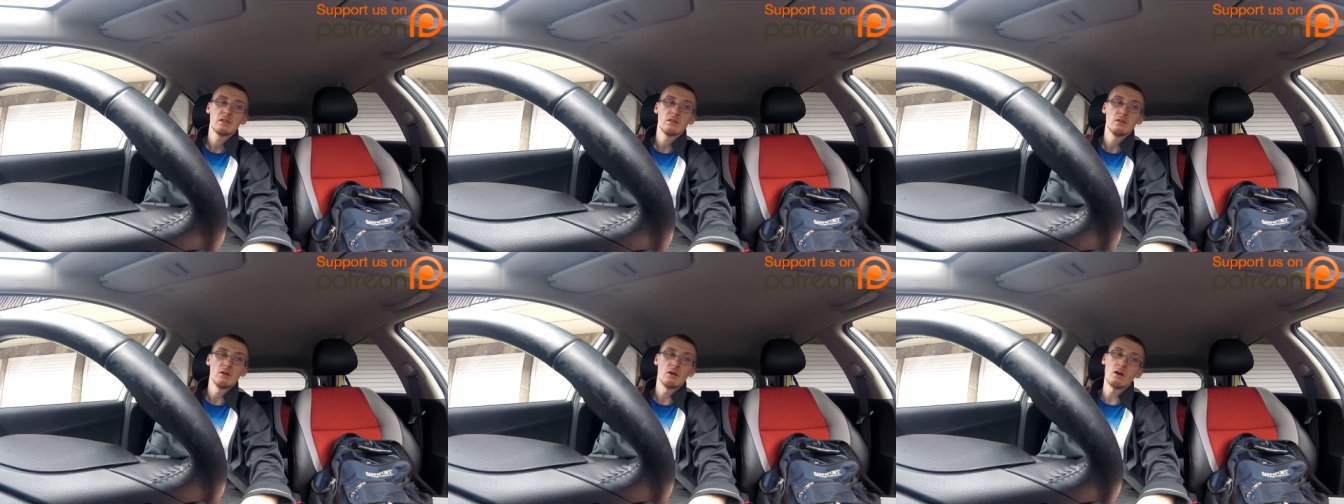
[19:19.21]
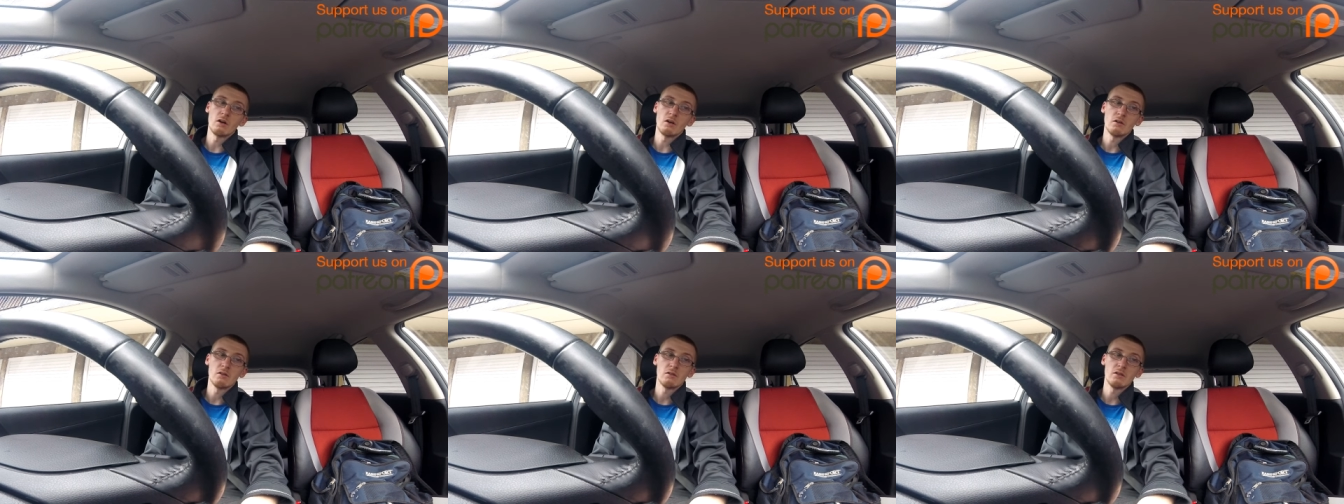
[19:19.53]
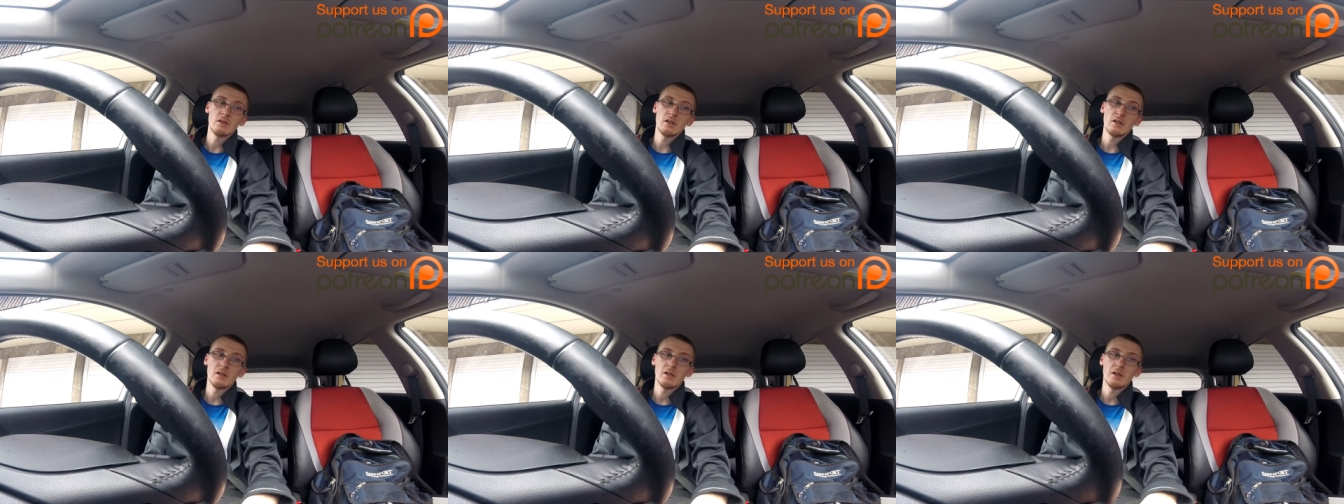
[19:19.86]
not
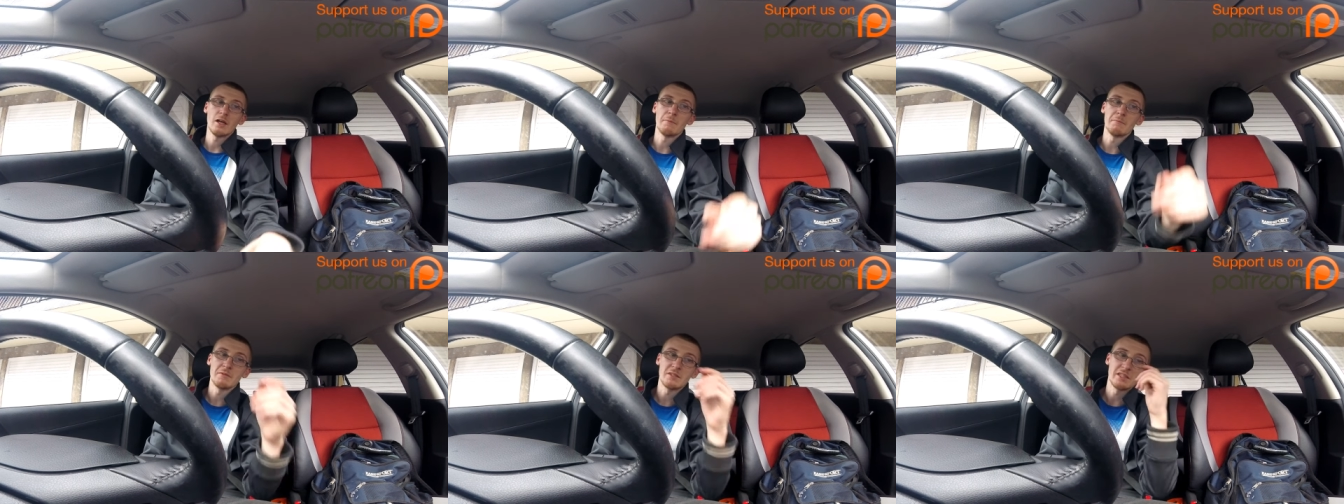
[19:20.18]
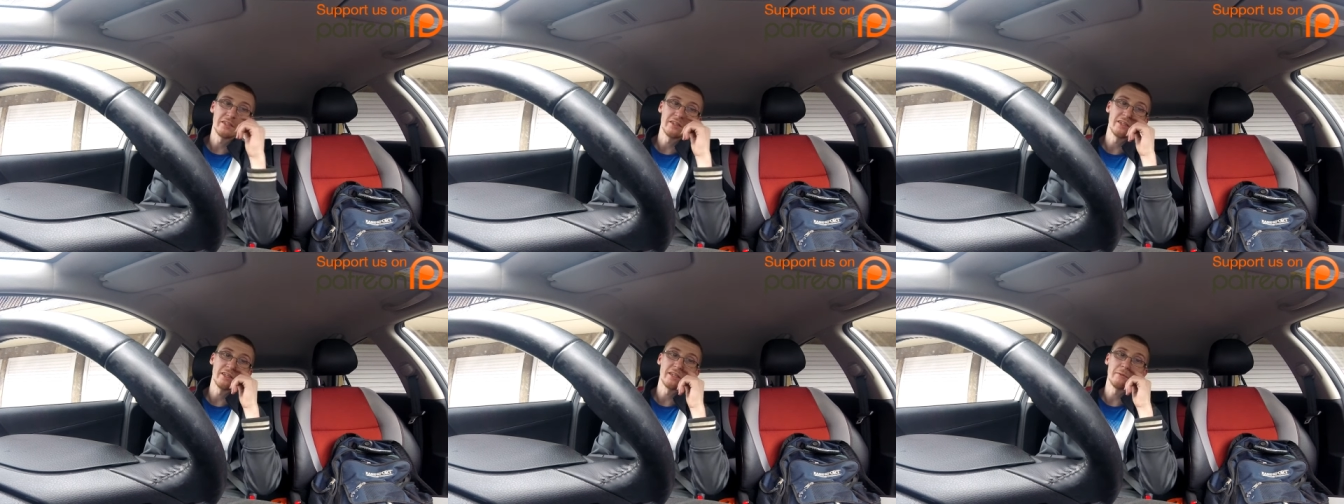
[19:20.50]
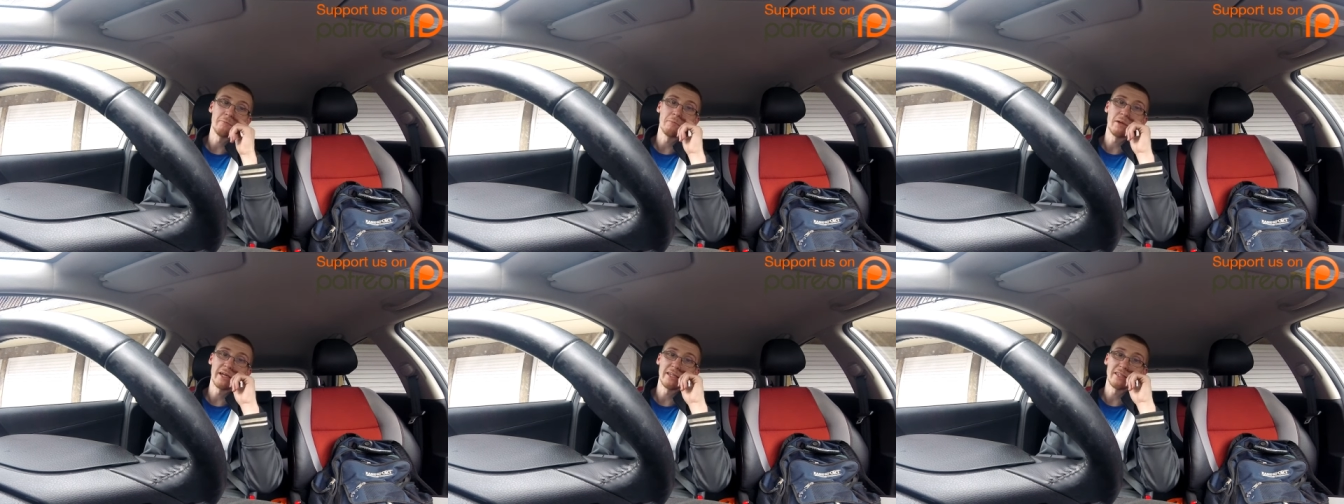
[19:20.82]
emptying the
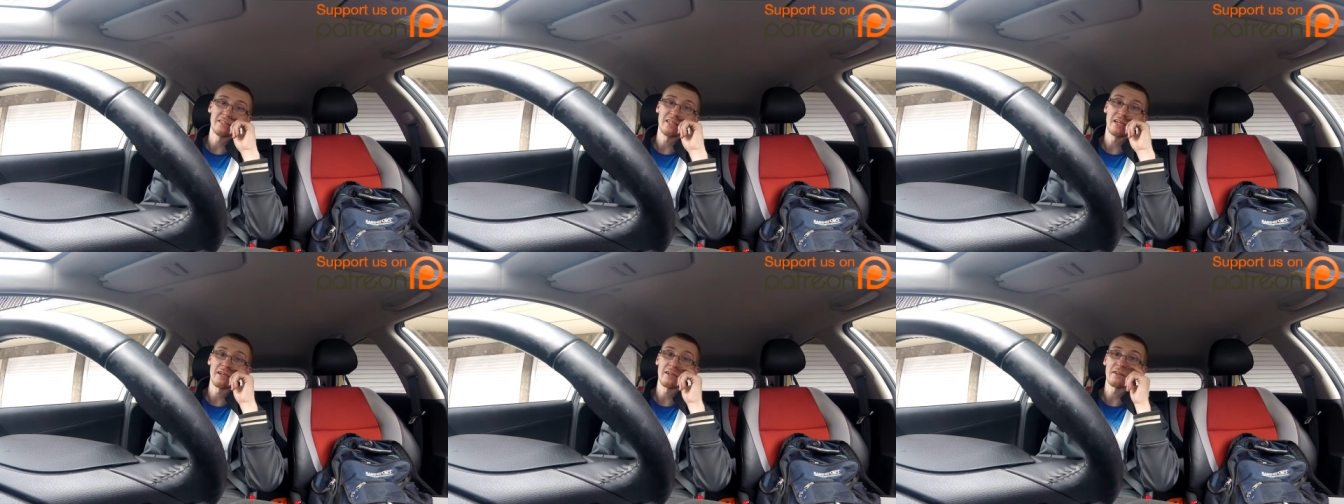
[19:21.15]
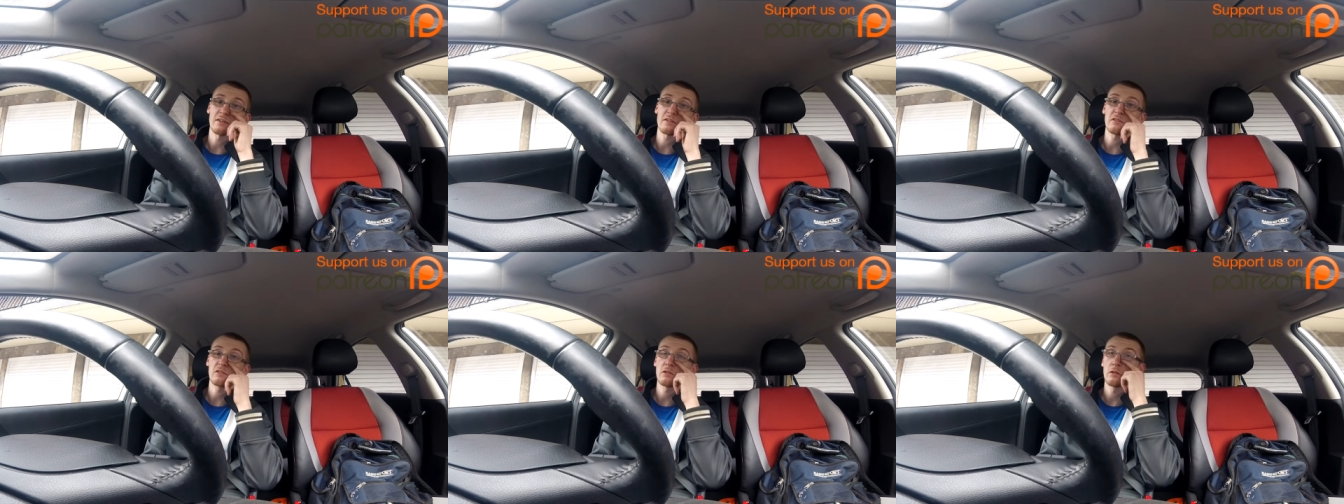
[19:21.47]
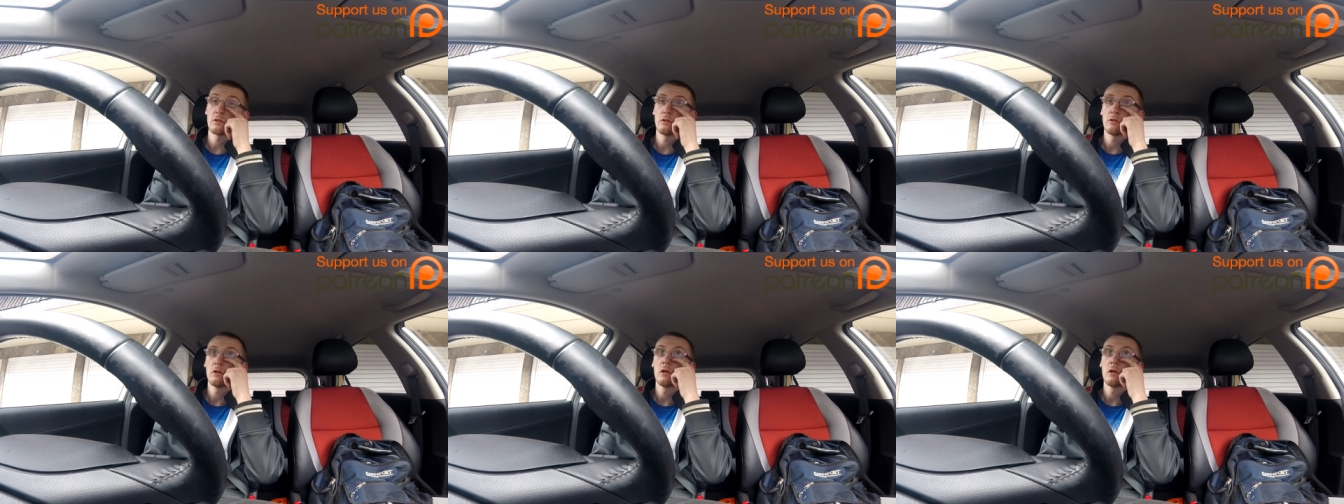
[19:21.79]
main tanks.